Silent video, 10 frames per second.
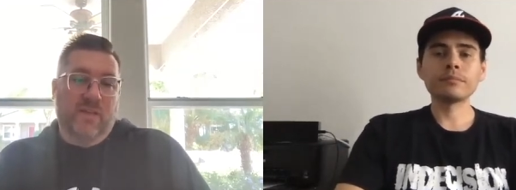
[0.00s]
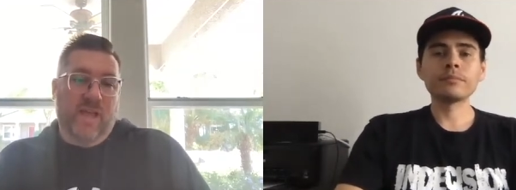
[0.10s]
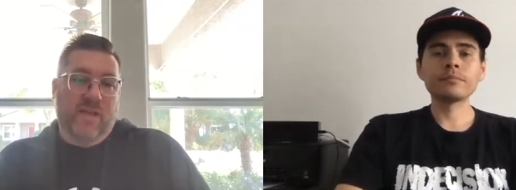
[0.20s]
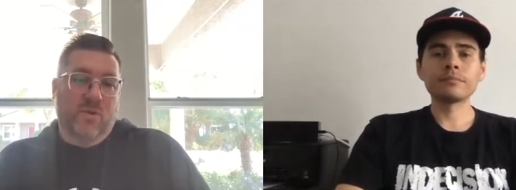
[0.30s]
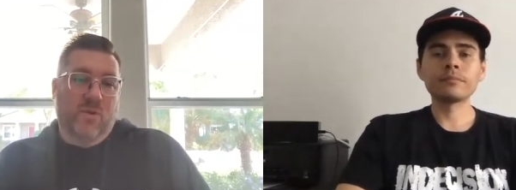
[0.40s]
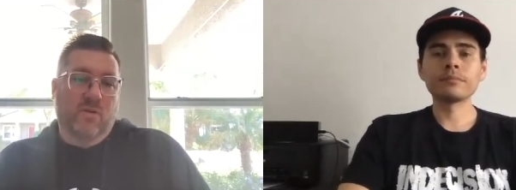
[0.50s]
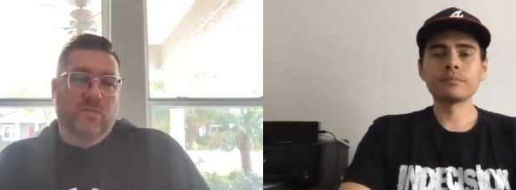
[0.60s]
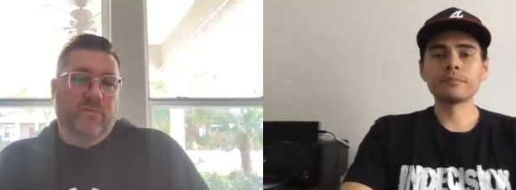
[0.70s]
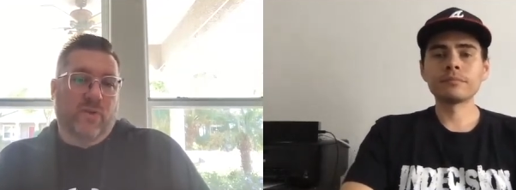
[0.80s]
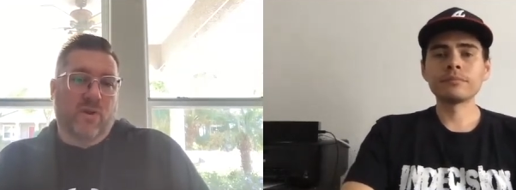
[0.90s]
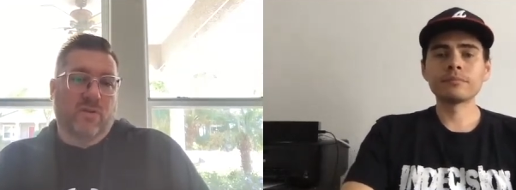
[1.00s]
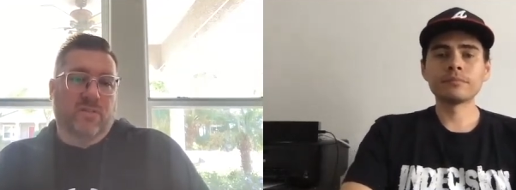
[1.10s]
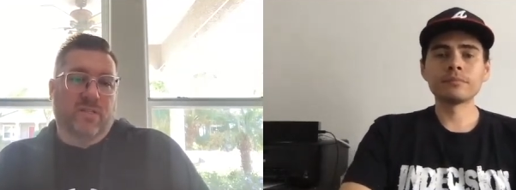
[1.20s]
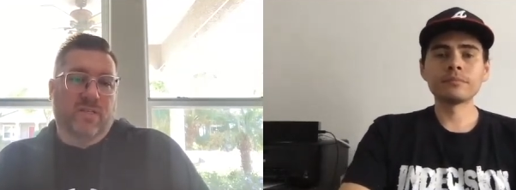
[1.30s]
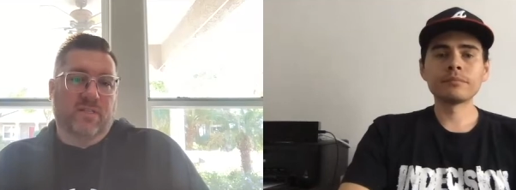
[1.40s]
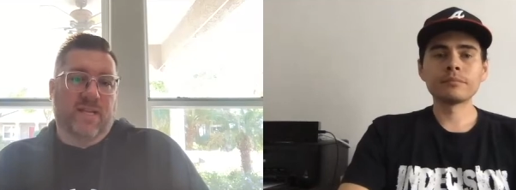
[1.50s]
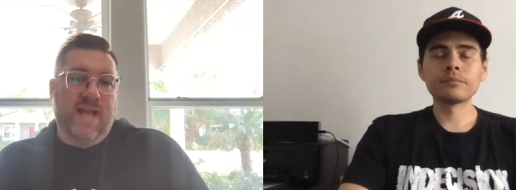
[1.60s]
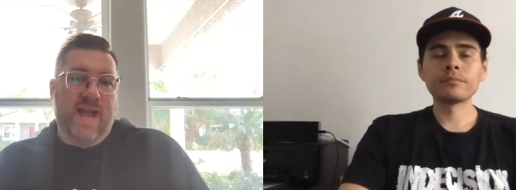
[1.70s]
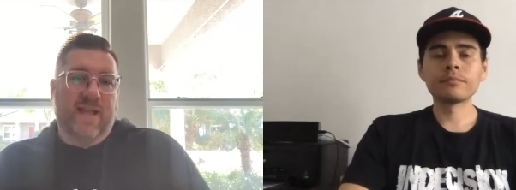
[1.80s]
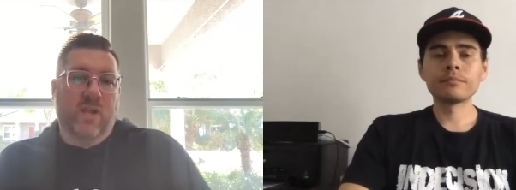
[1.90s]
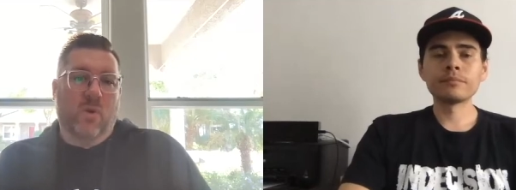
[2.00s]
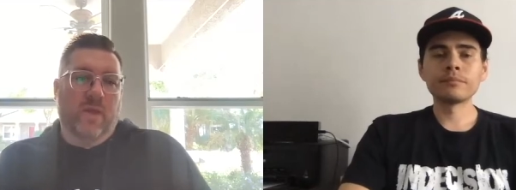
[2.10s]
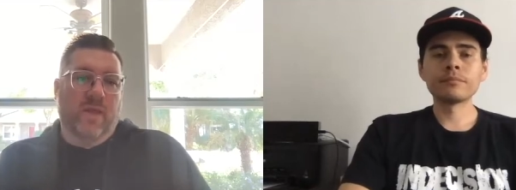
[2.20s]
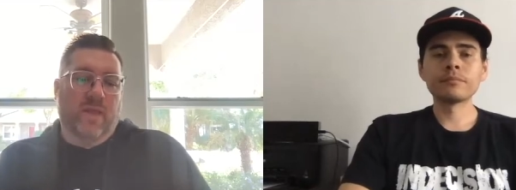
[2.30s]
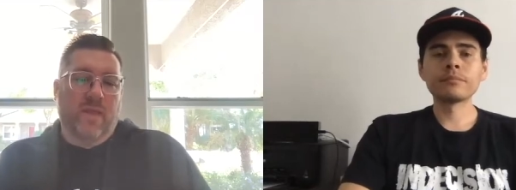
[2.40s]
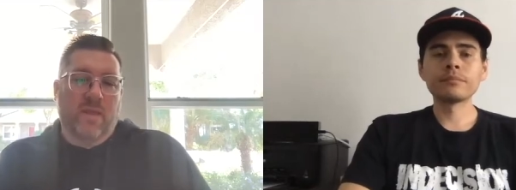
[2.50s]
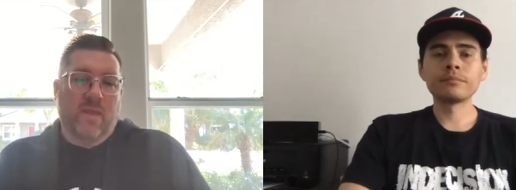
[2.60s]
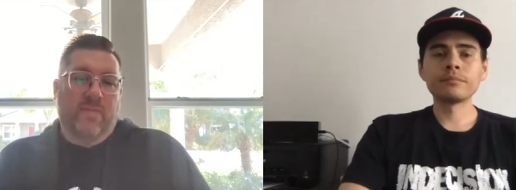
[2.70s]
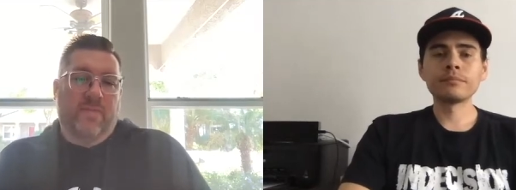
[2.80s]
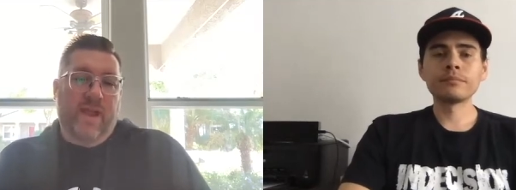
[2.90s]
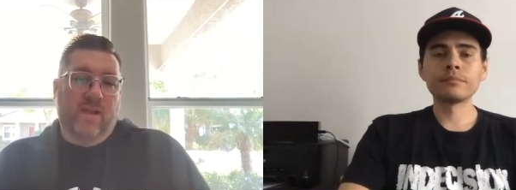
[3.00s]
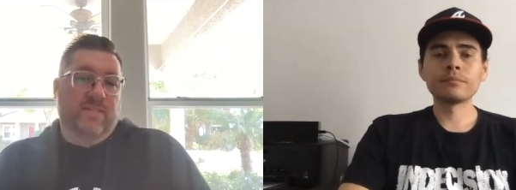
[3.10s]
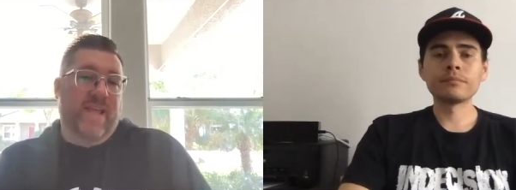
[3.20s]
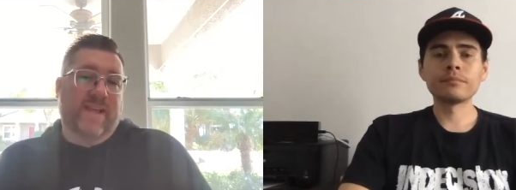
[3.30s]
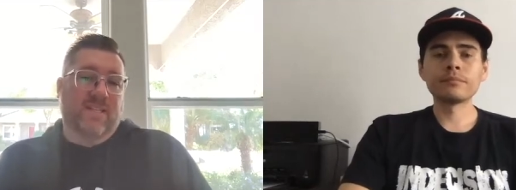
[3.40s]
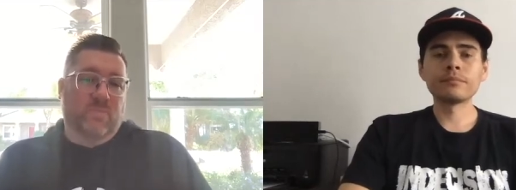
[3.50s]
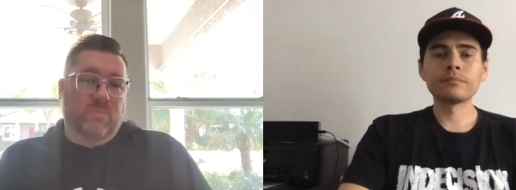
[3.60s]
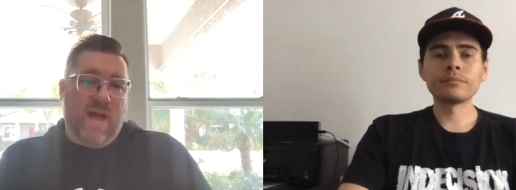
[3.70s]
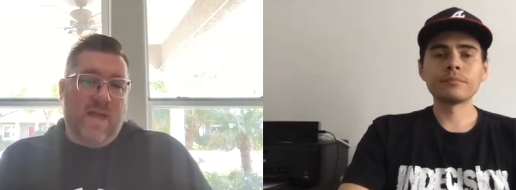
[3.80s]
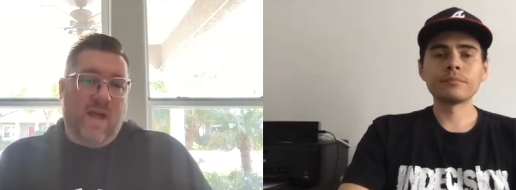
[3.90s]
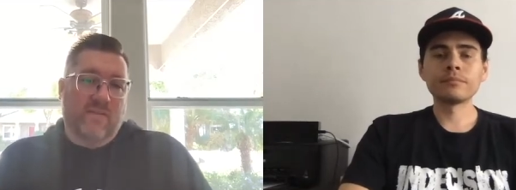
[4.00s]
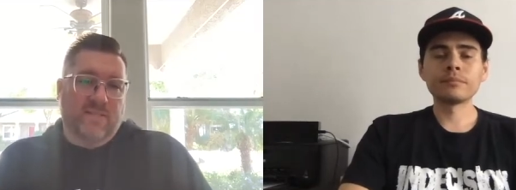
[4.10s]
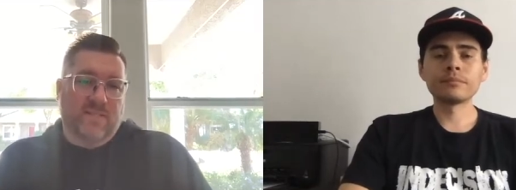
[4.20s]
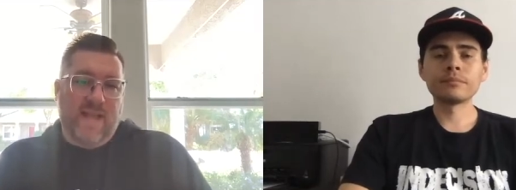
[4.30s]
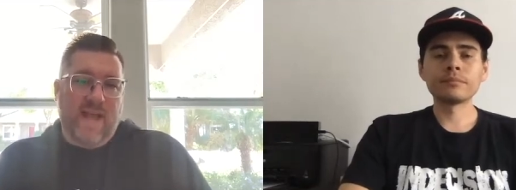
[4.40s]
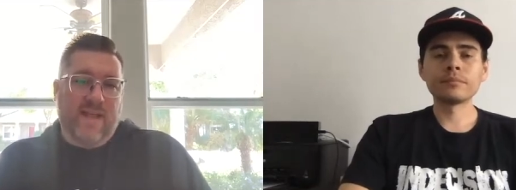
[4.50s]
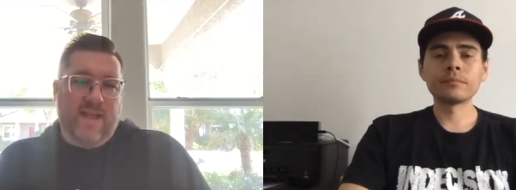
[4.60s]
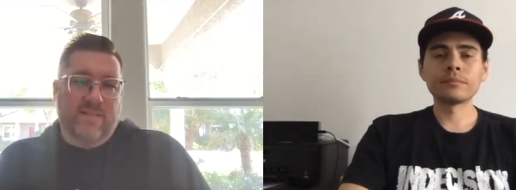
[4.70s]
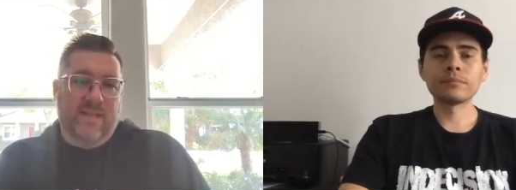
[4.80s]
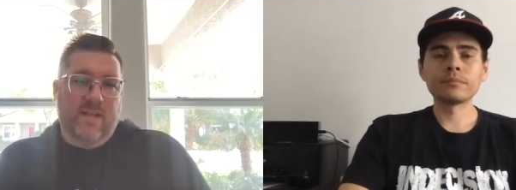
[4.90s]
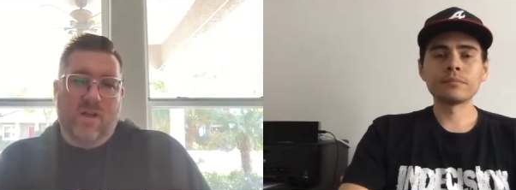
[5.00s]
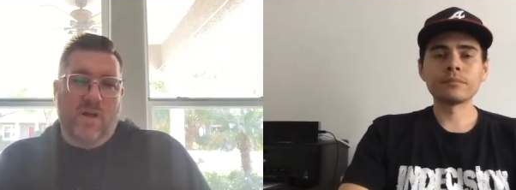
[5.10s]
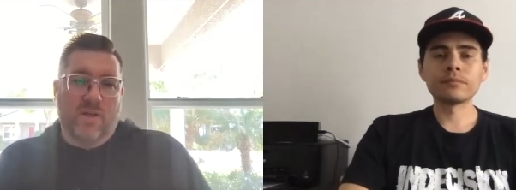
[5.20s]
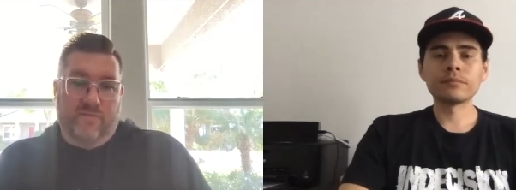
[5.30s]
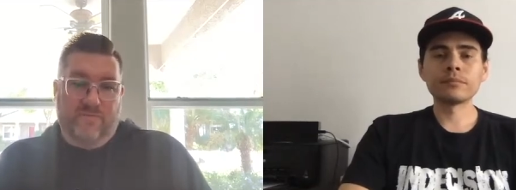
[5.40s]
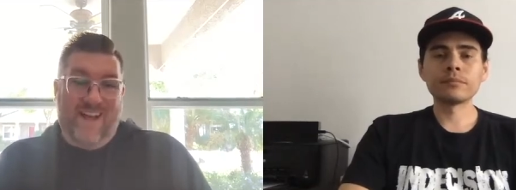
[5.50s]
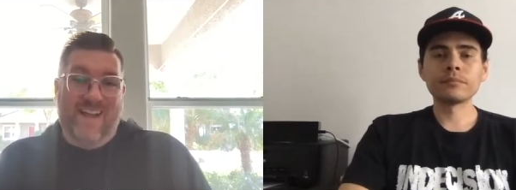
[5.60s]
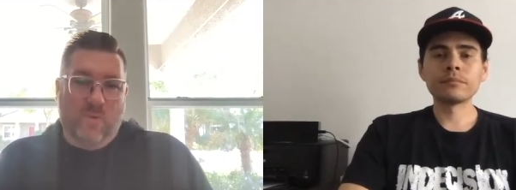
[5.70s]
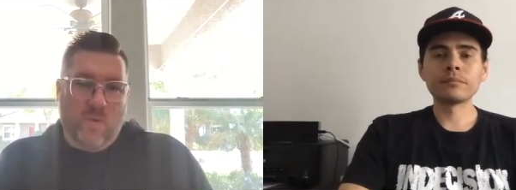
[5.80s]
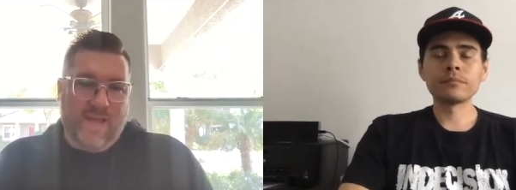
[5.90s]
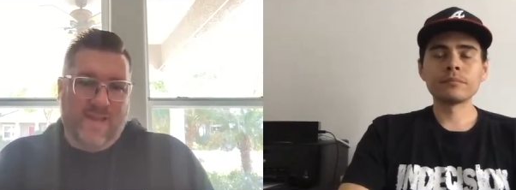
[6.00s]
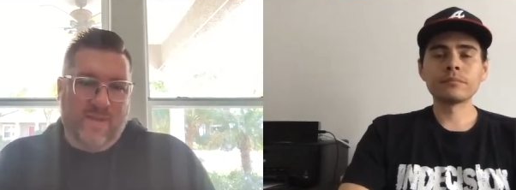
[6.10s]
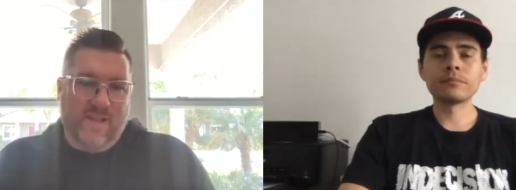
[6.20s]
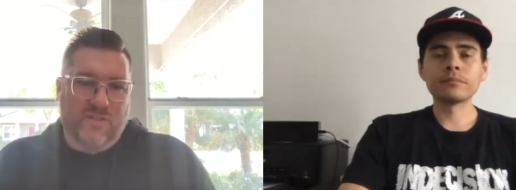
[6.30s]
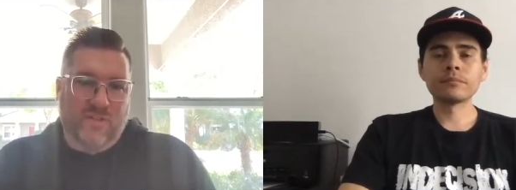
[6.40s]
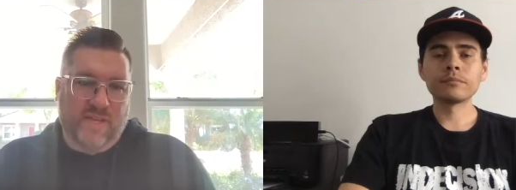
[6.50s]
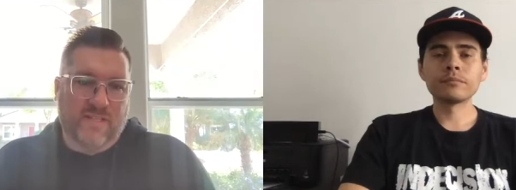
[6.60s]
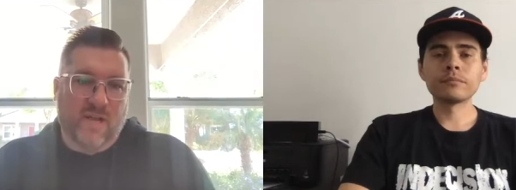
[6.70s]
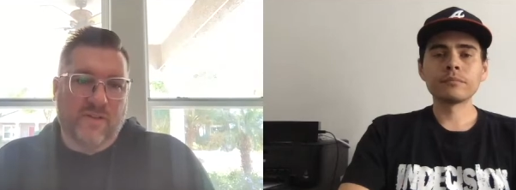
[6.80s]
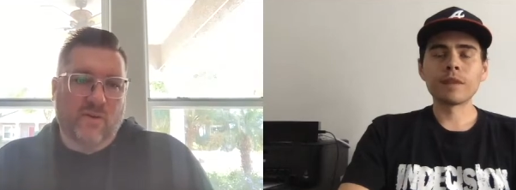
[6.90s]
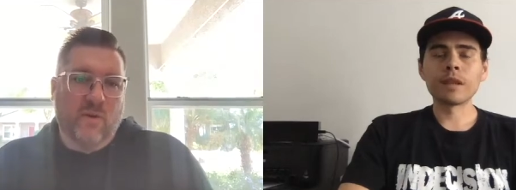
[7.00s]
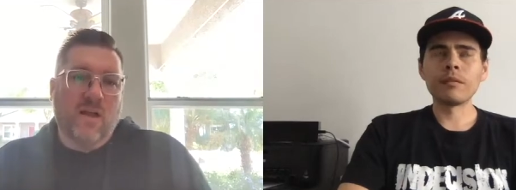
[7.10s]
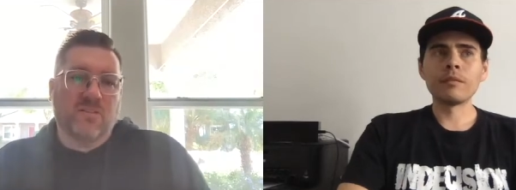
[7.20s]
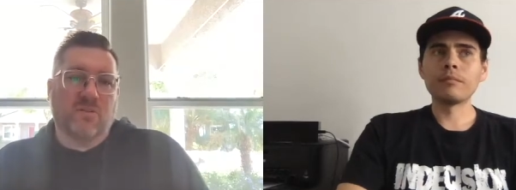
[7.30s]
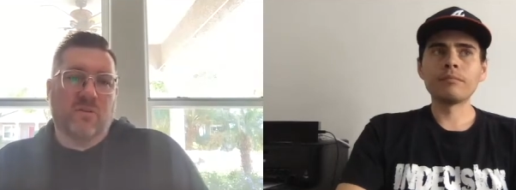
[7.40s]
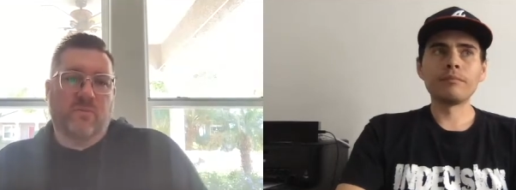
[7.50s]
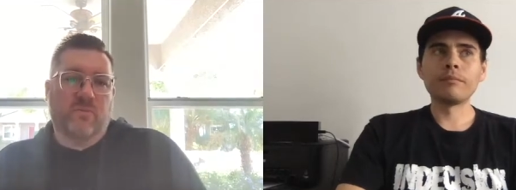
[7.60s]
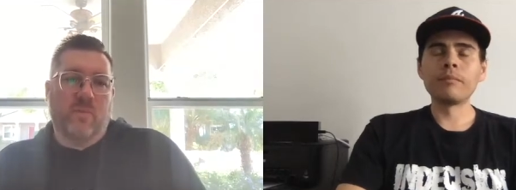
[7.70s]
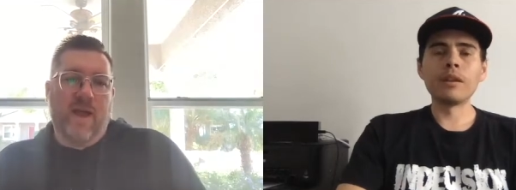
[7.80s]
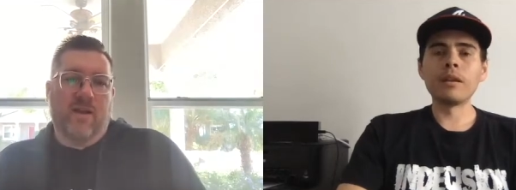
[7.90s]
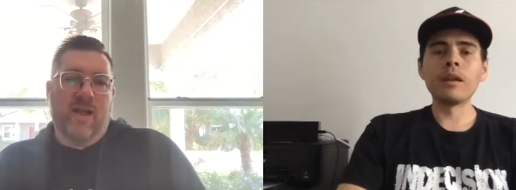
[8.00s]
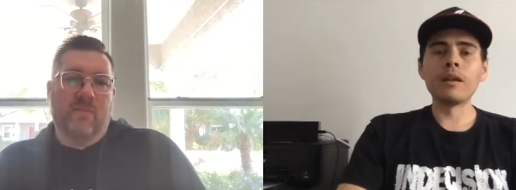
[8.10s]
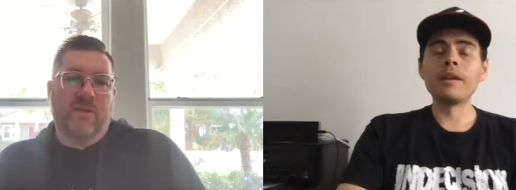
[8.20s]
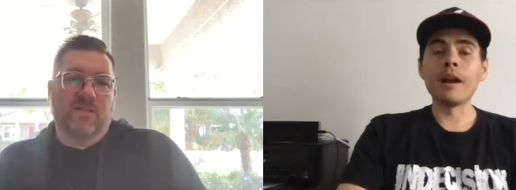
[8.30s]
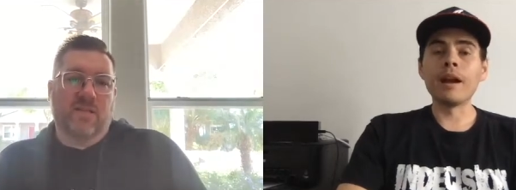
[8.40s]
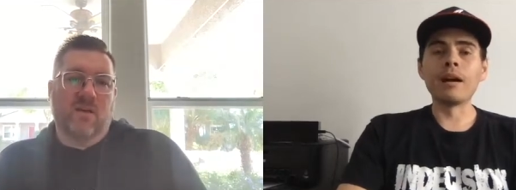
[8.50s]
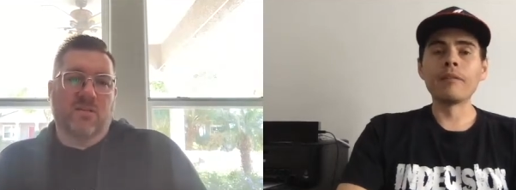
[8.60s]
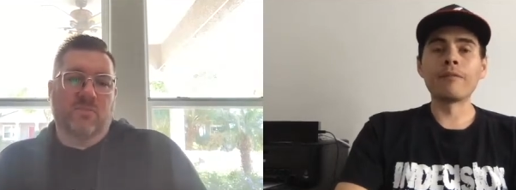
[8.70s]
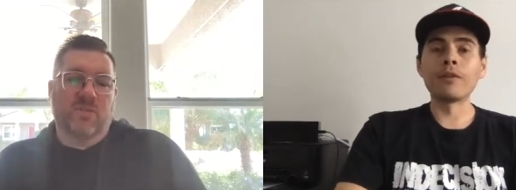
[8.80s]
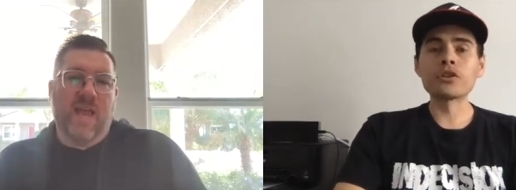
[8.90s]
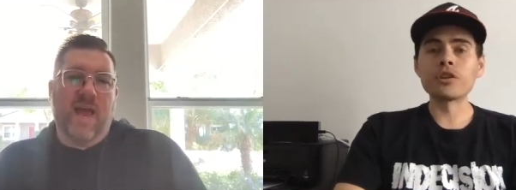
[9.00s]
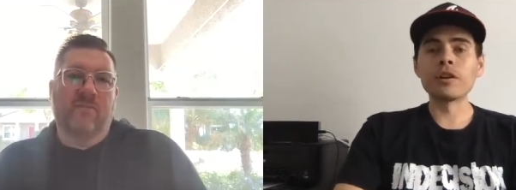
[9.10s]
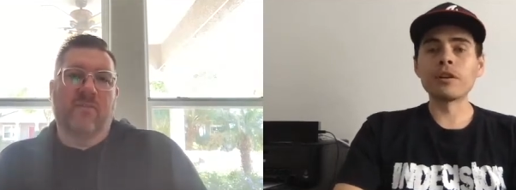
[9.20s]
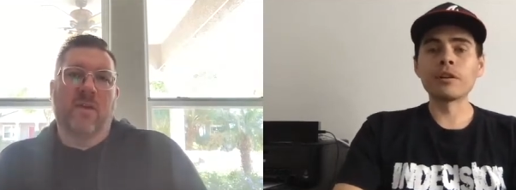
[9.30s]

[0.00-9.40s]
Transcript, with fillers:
Speaker 1: Like who goes first, and does a guy going there take a spot? Obviously, a guy like Isaiah Call, you find a way to make sure that he's on your roster, to, no matter how. Yeah, for sure.